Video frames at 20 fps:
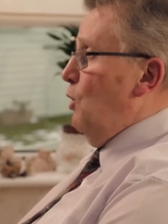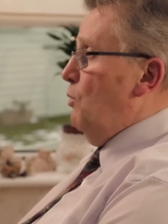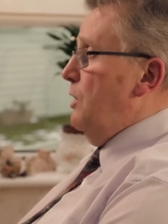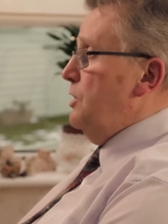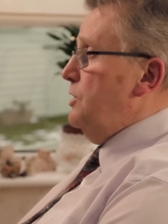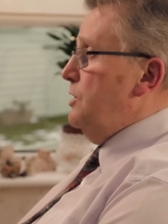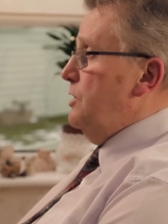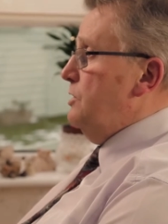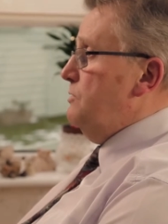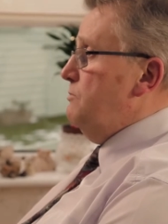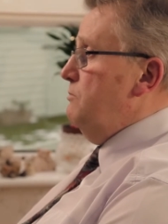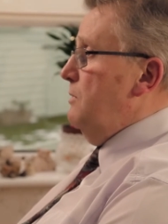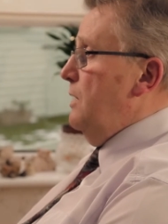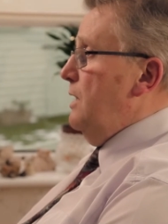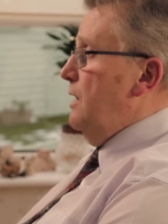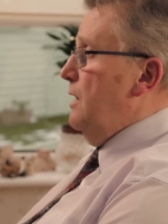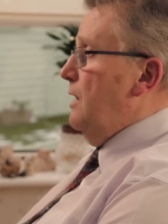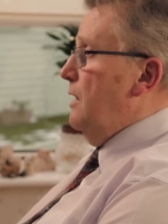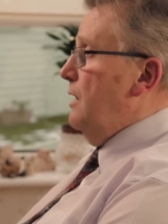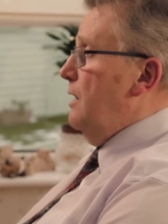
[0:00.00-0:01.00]
which is
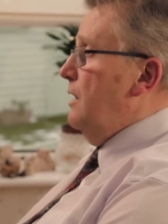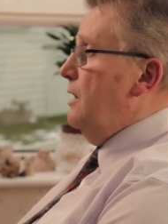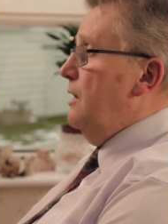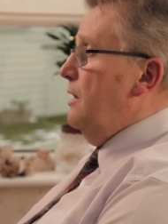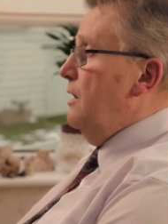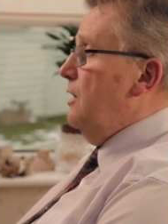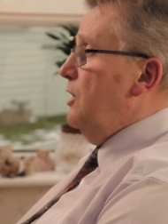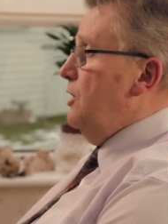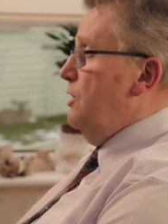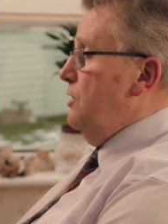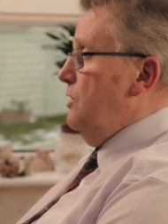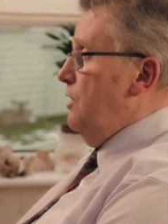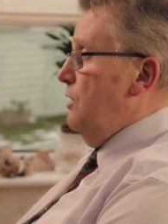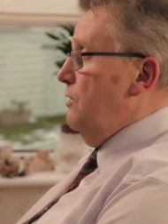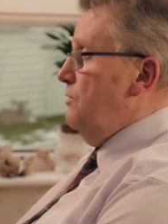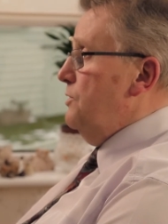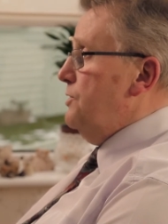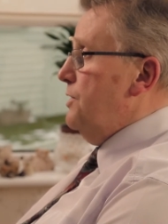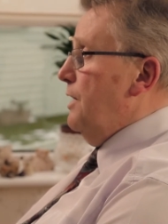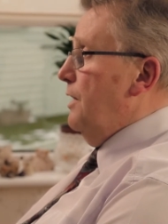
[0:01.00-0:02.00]
merely
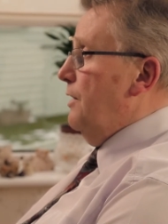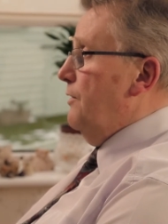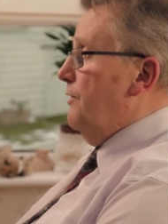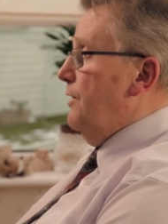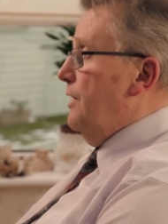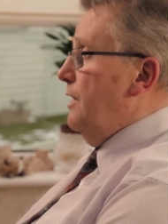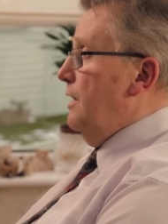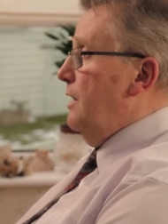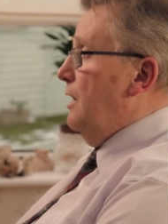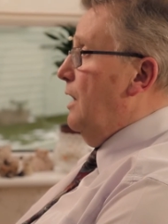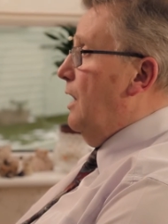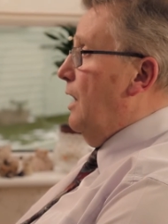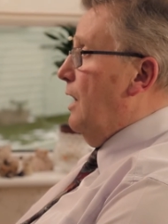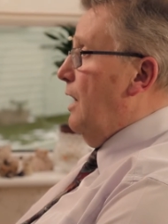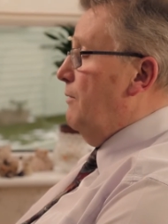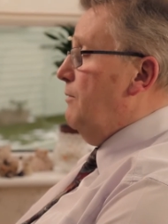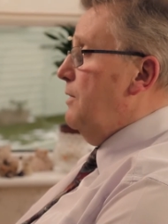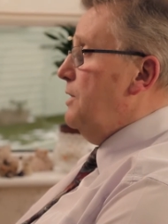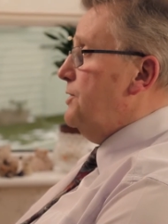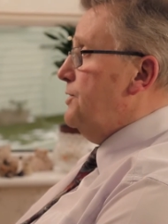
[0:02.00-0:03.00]
using the
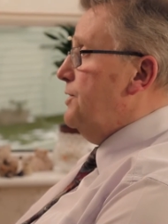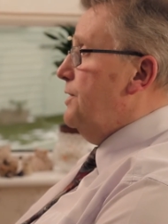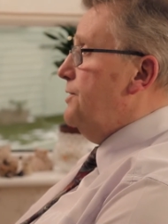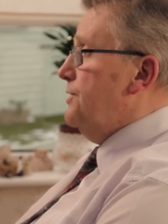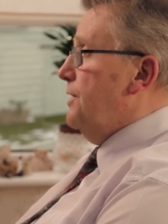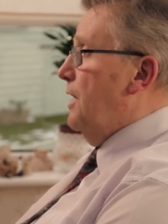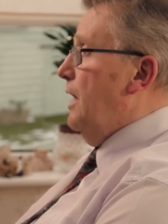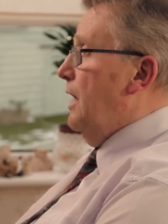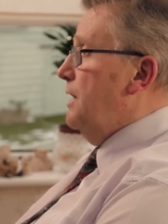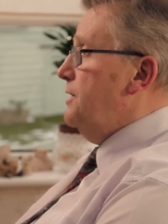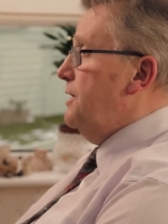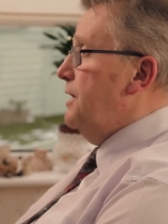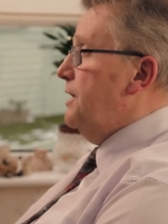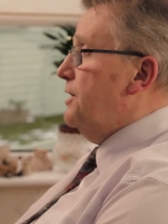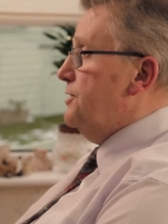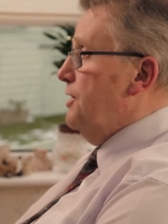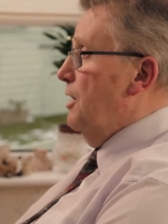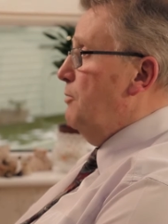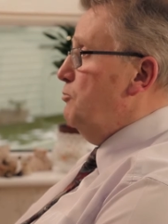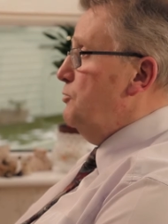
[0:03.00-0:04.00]
allowances and
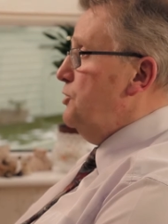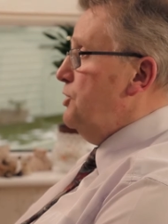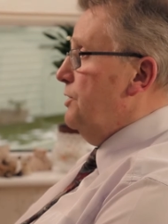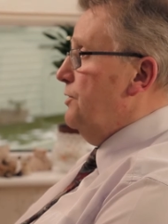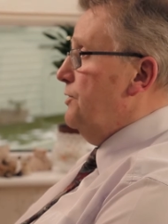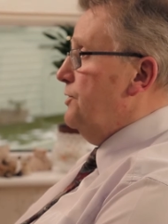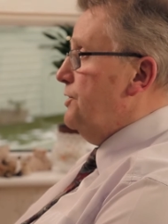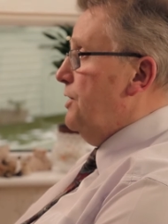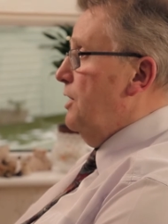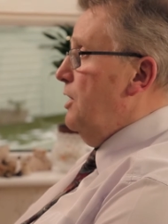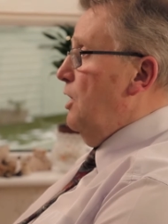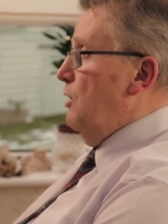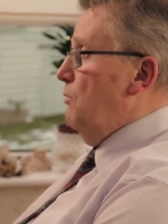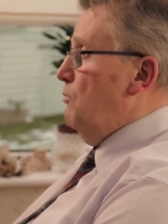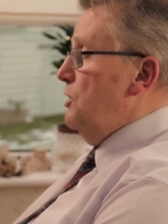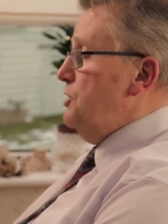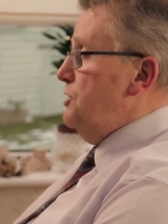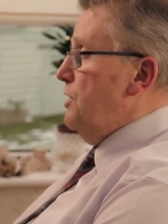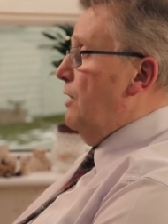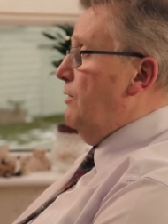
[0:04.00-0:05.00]
exemptions
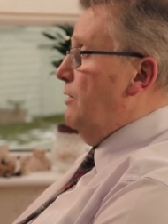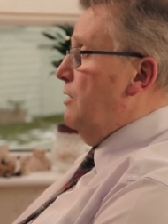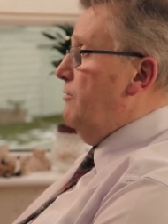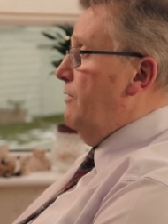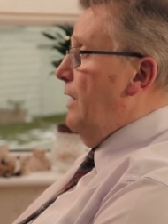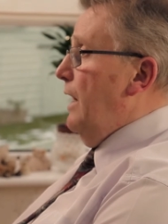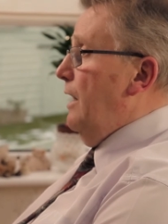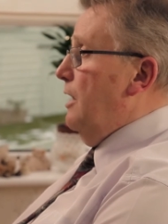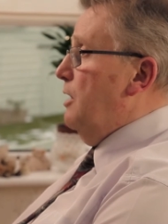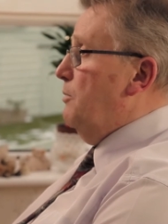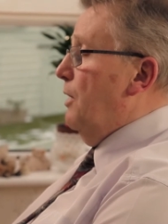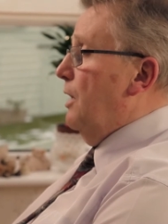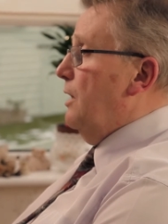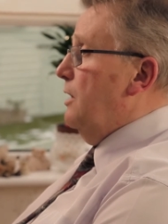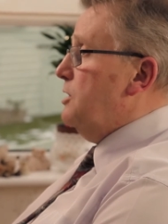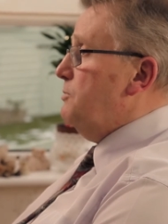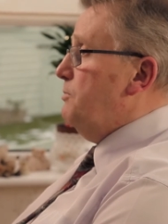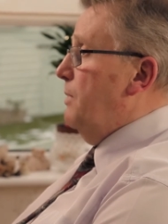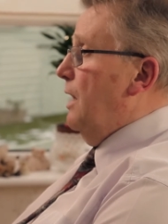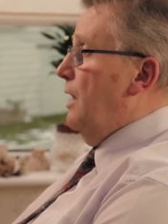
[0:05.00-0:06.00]
which are available
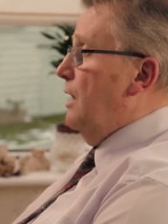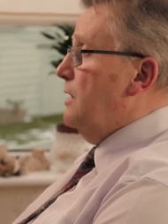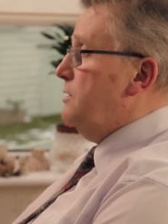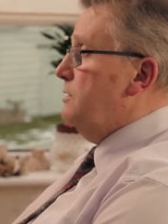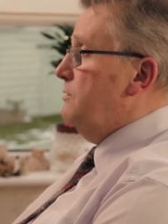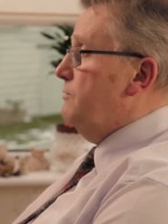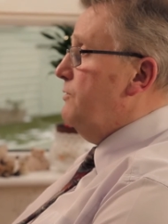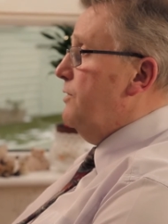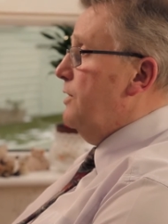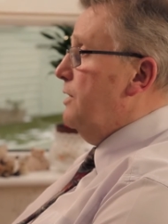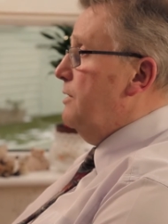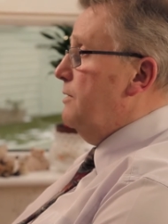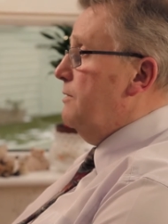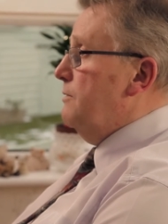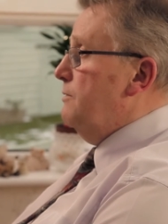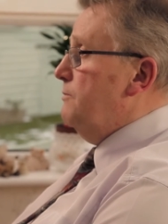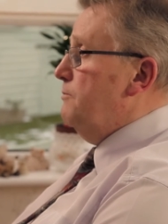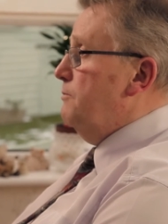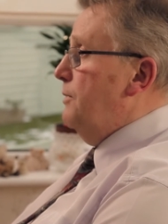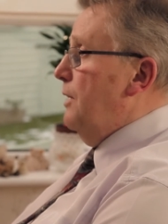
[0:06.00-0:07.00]
as part of
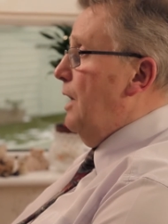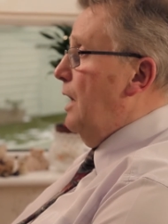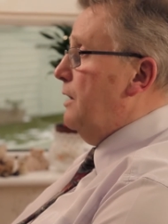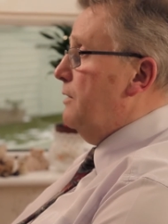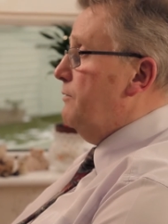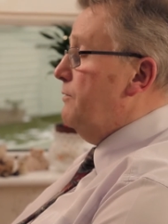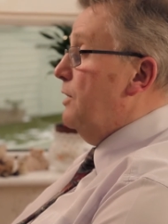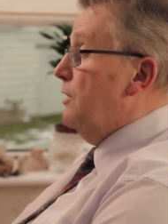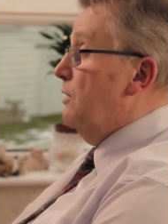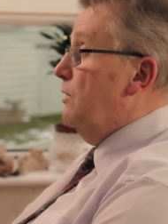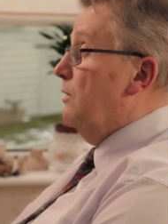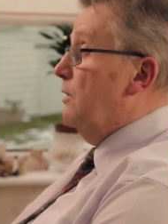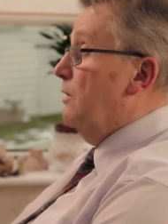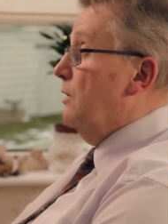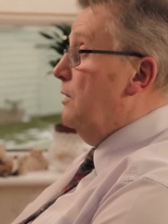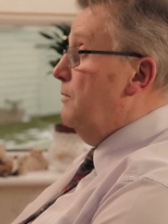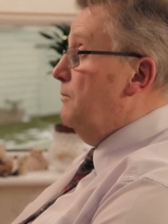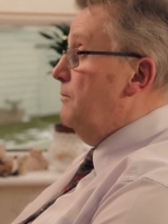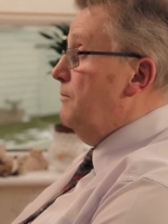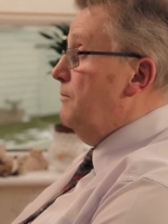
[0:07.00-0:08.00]
the law.